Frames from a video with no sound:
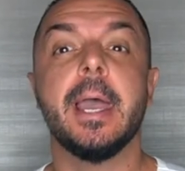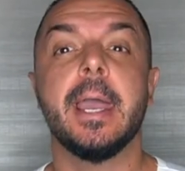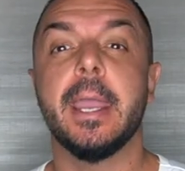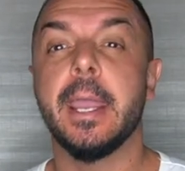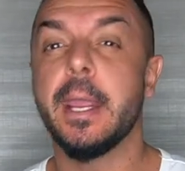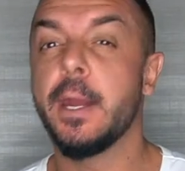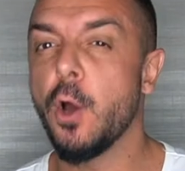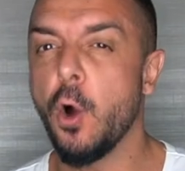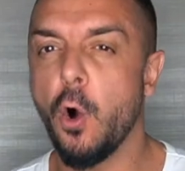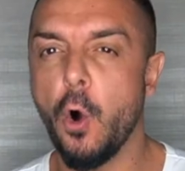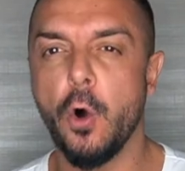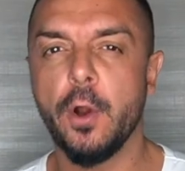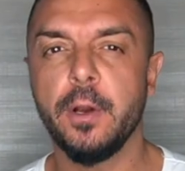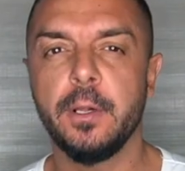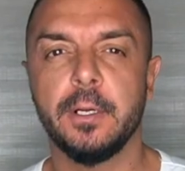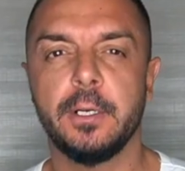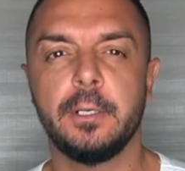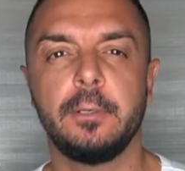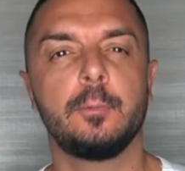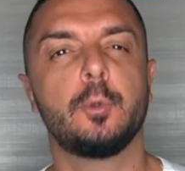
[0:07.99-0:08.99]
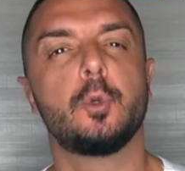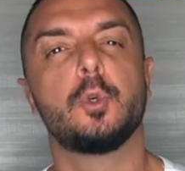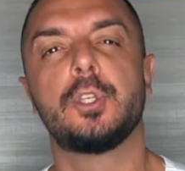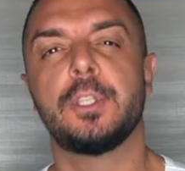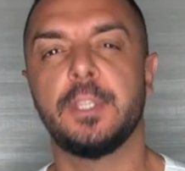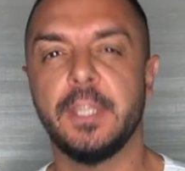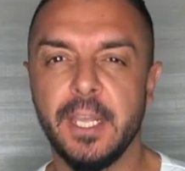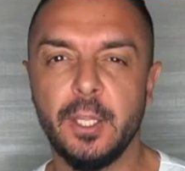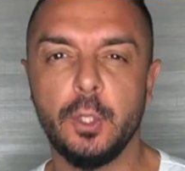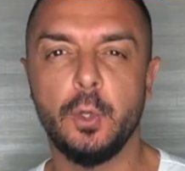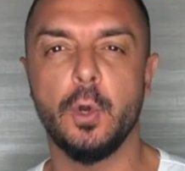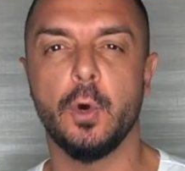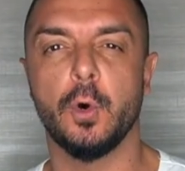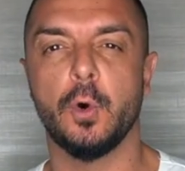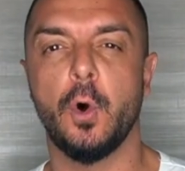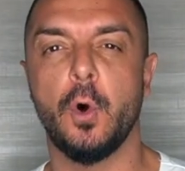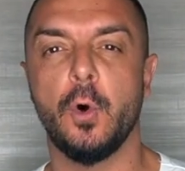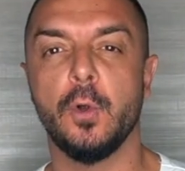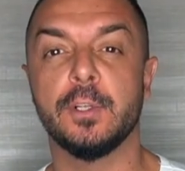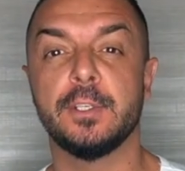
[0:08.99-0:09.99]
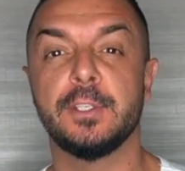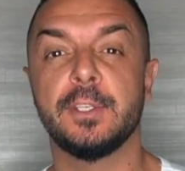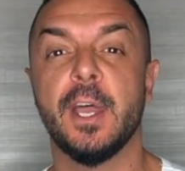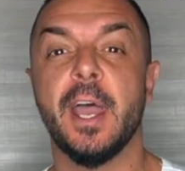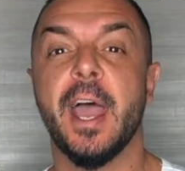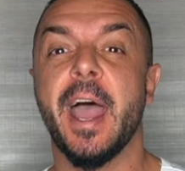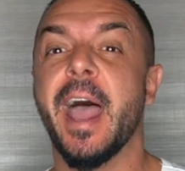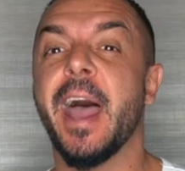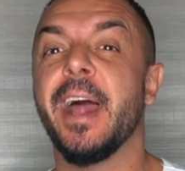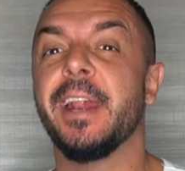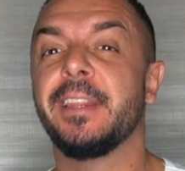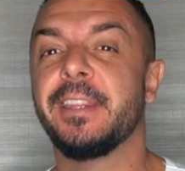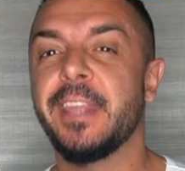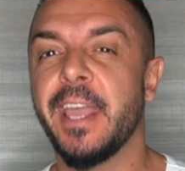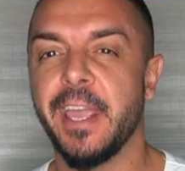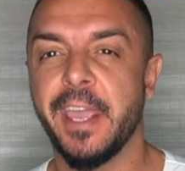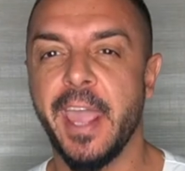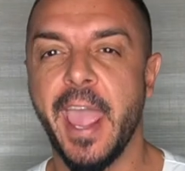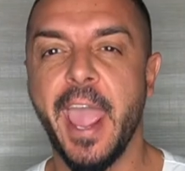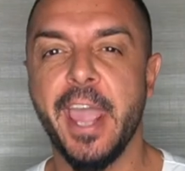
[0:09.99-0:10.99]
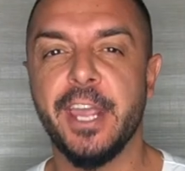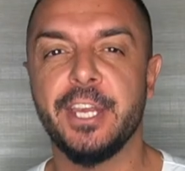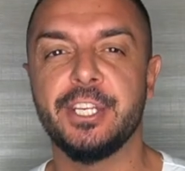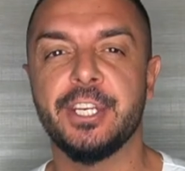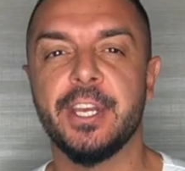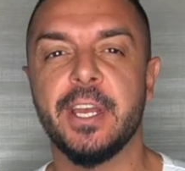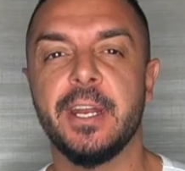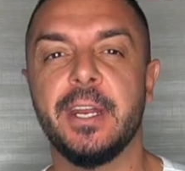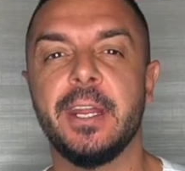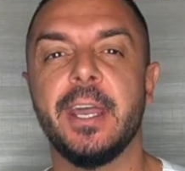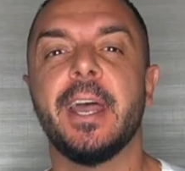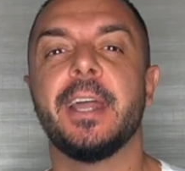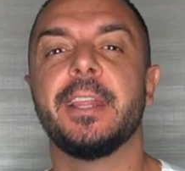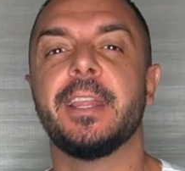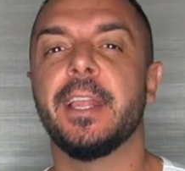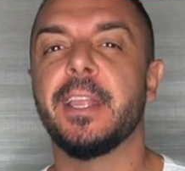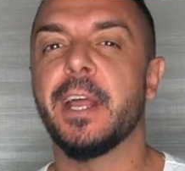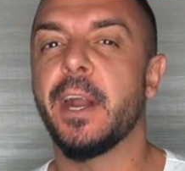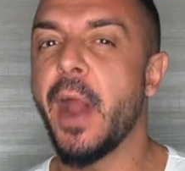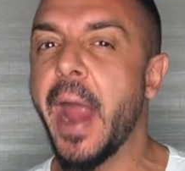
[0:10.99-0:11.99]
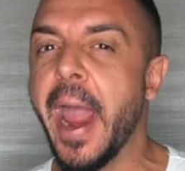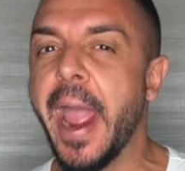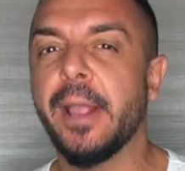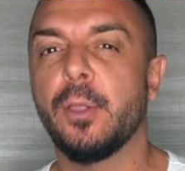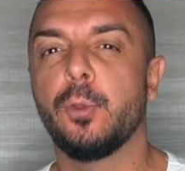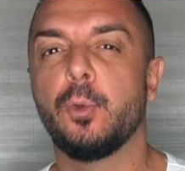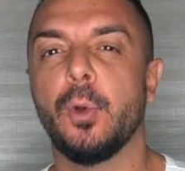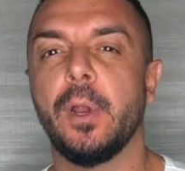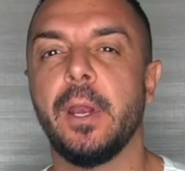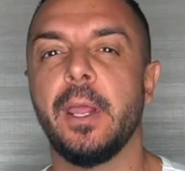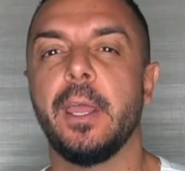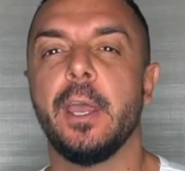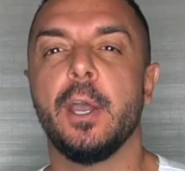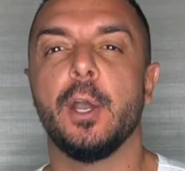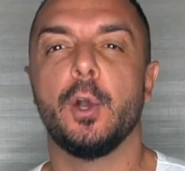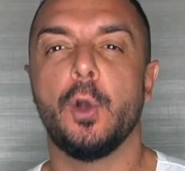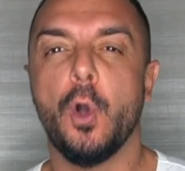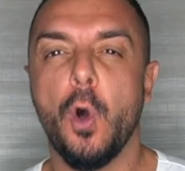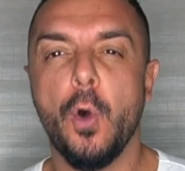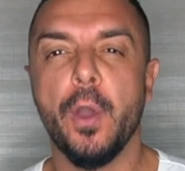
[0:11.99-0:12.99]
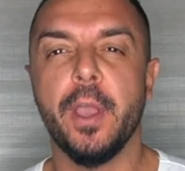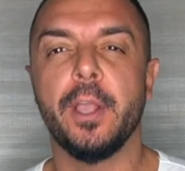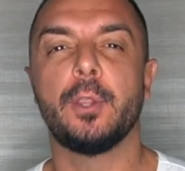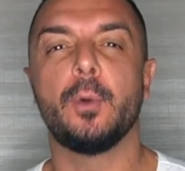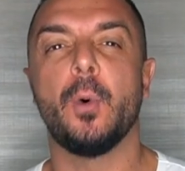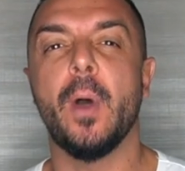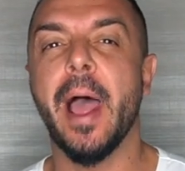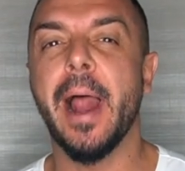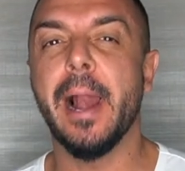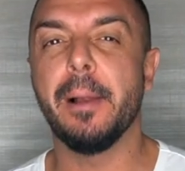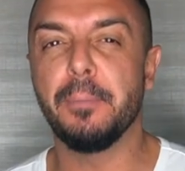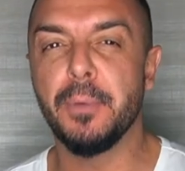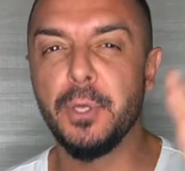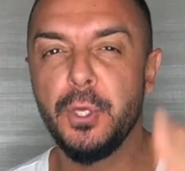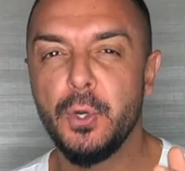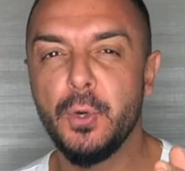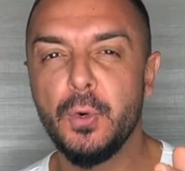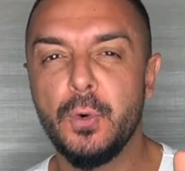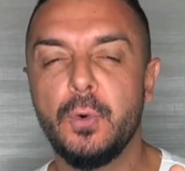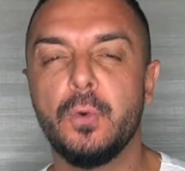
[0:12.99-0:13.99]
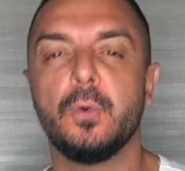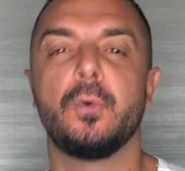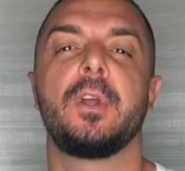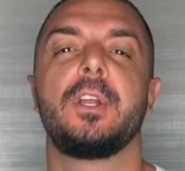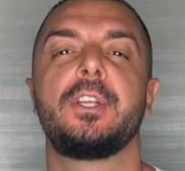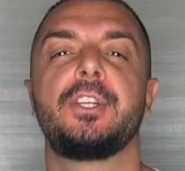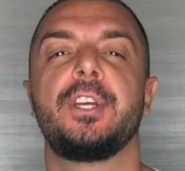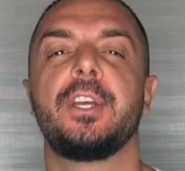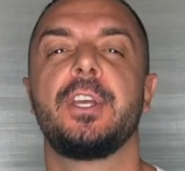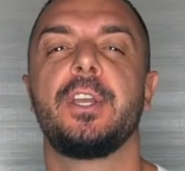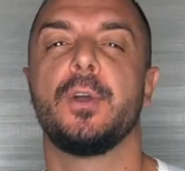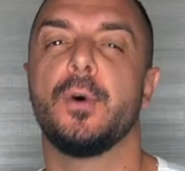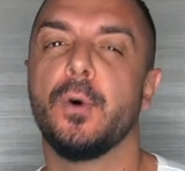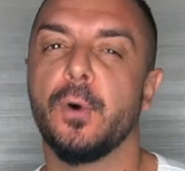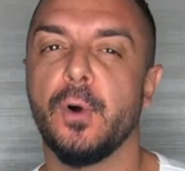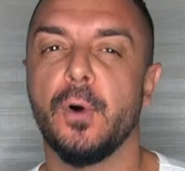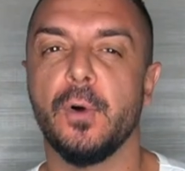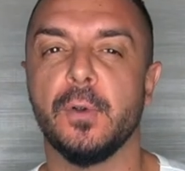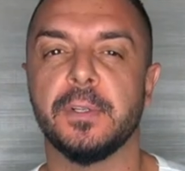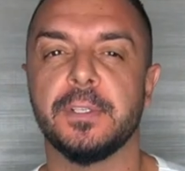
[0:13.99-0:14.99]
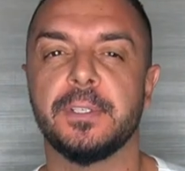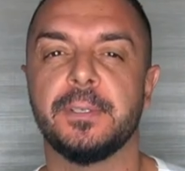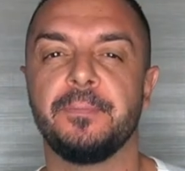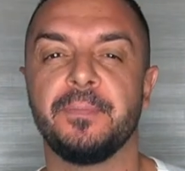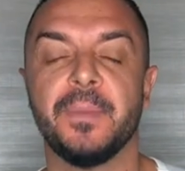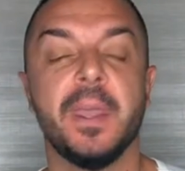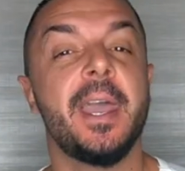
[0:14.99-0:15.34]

in order to stick to your goals and take action that are actually going to help you reaching your goals.